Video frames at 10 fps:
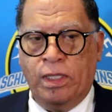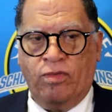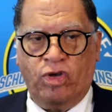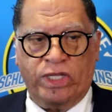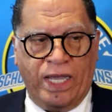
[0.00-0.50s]

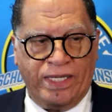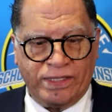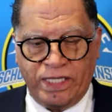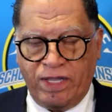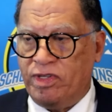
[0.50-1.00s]
for the under
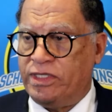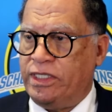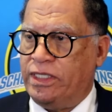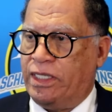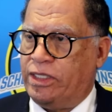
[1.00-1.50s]

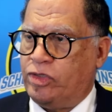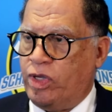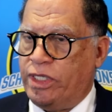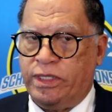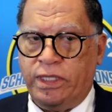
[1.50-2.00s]
17, under
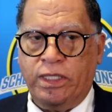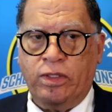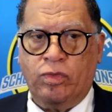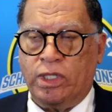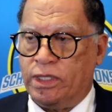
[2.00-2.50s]
20
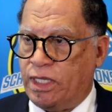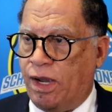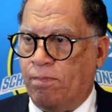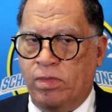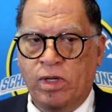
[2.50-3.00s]
World
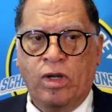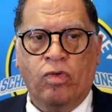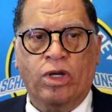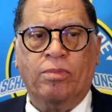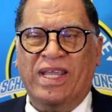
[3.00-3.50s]
Cup
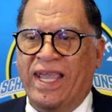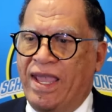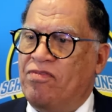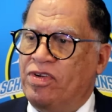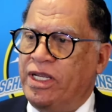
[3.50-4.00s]
will be
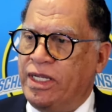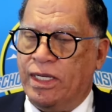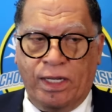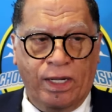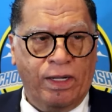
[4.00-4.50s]
every year.